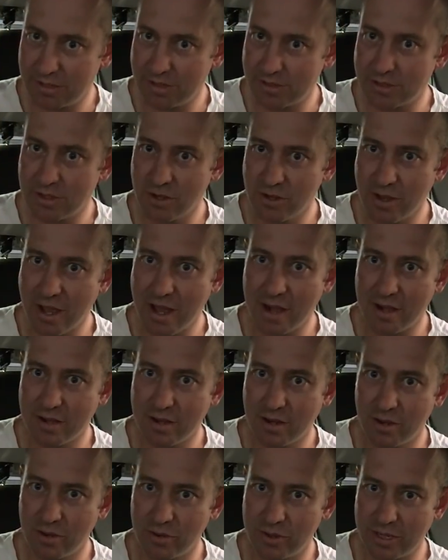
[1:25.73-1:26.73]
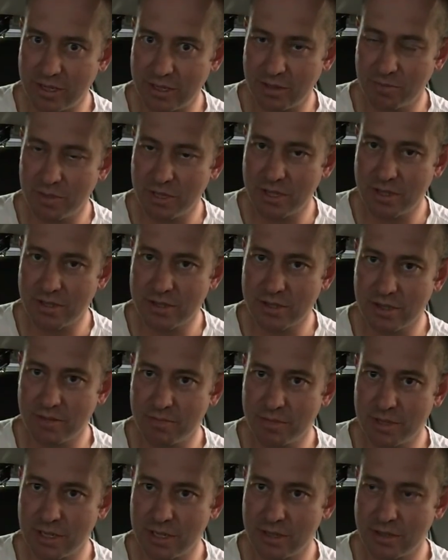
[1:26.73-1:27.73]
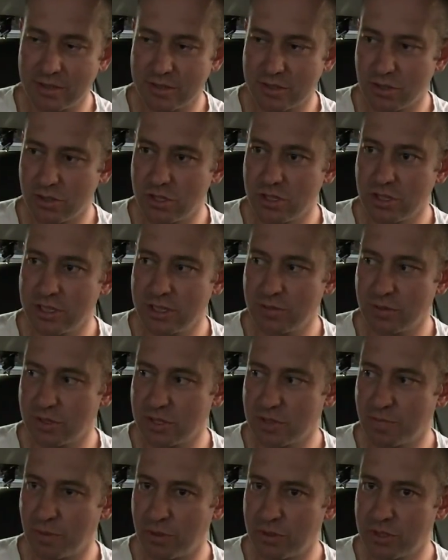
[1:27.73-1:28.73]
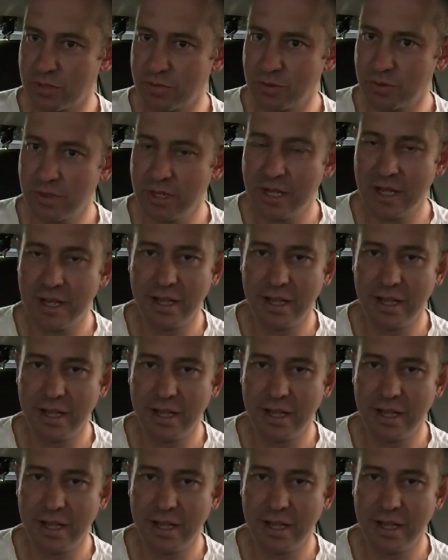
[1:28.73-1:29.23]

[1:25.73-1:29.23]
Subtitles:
there's no alcohol in it because I'm being socially responsible,